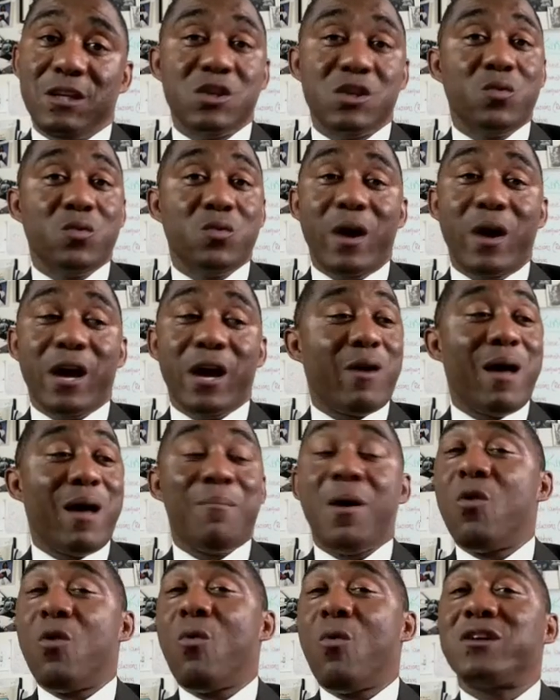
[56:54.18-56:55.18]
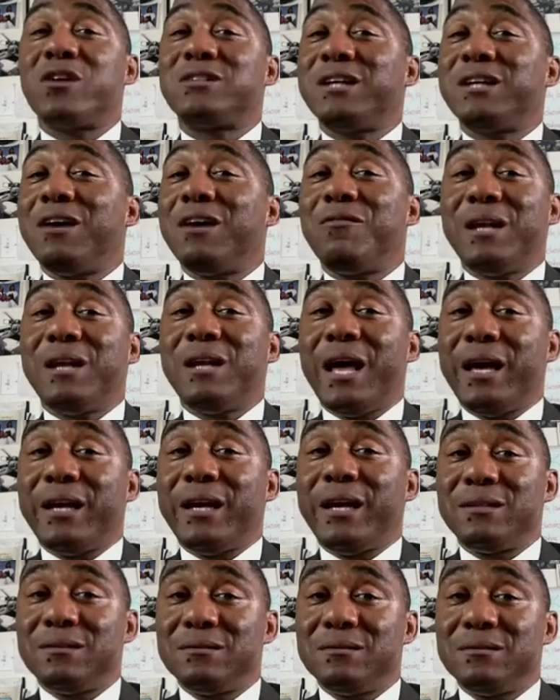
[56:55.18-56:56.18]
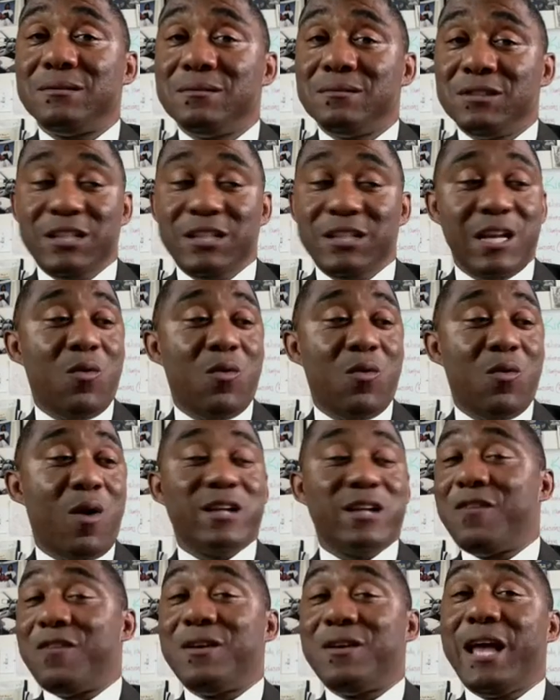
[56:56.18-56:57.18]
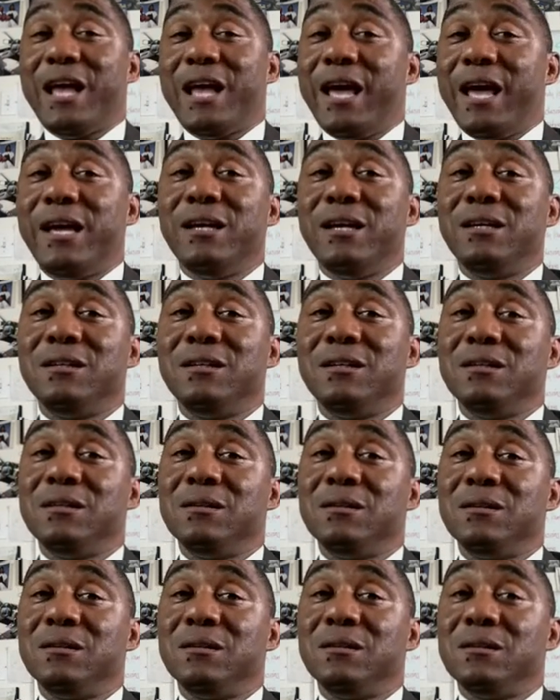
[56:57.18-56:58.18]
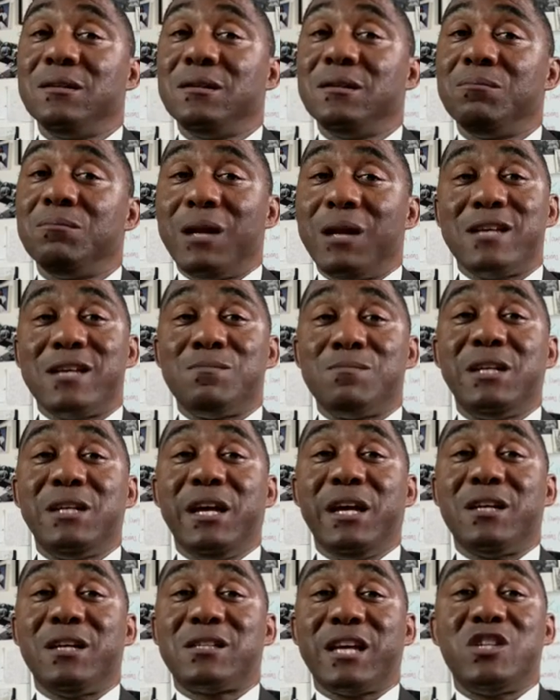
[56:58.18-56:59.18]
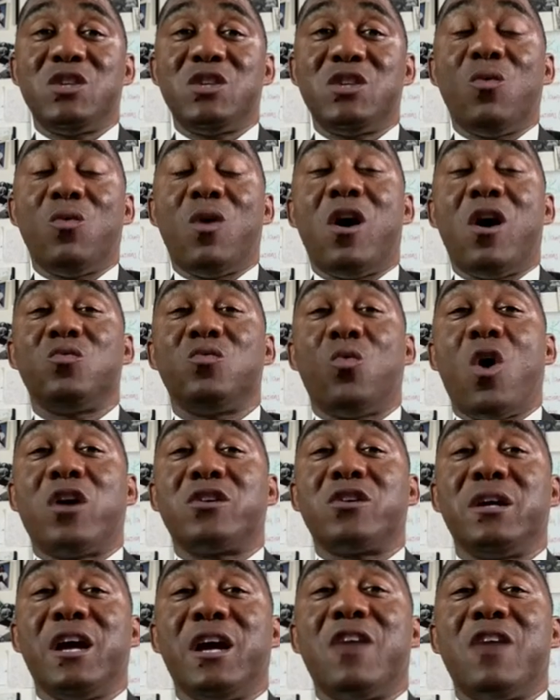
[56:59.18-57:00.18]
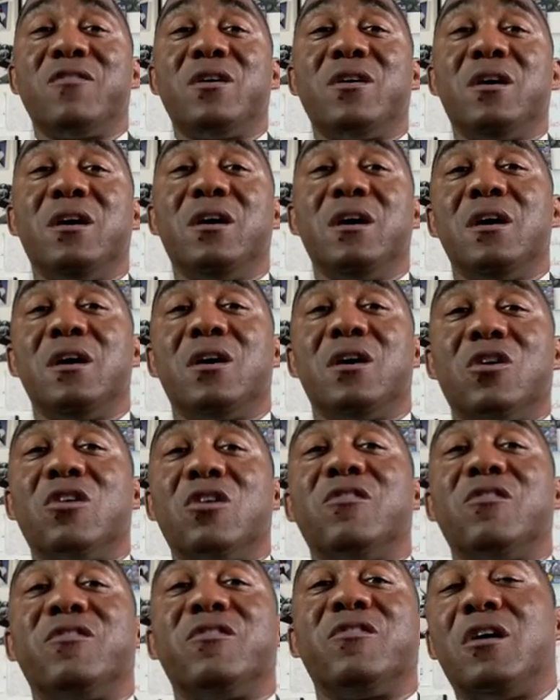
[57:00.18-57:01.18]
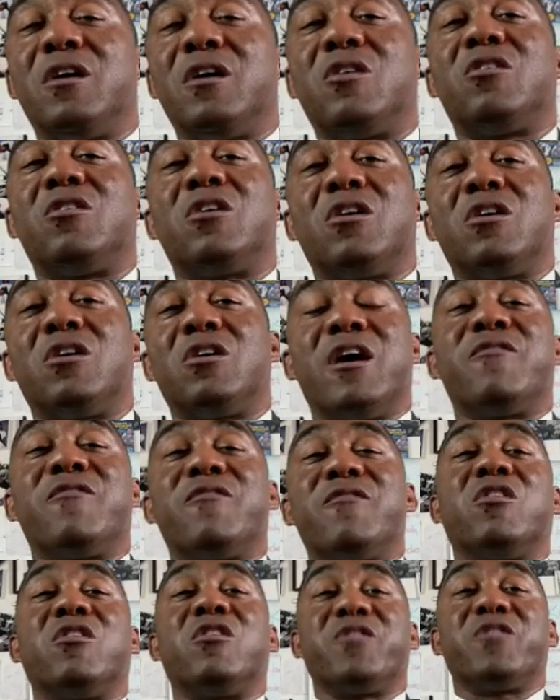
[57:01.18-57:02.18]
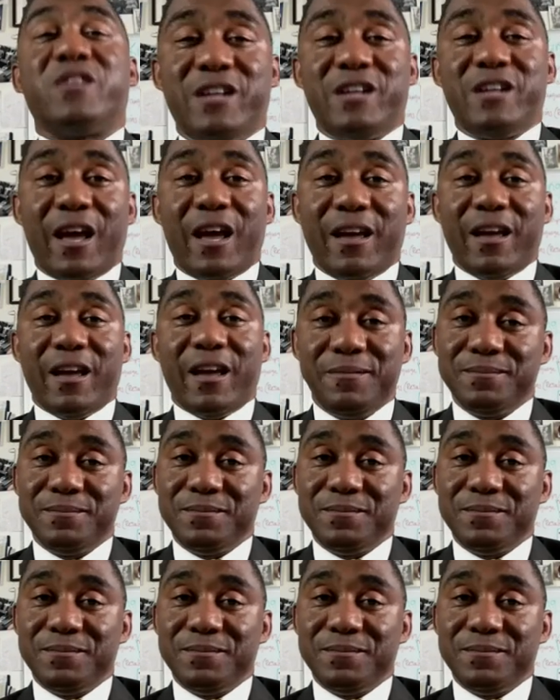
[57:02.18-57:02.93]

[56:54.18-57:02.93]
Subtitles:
You swear grandma washed every day. She didn't wash every day. But as Medea said, she washed every other day.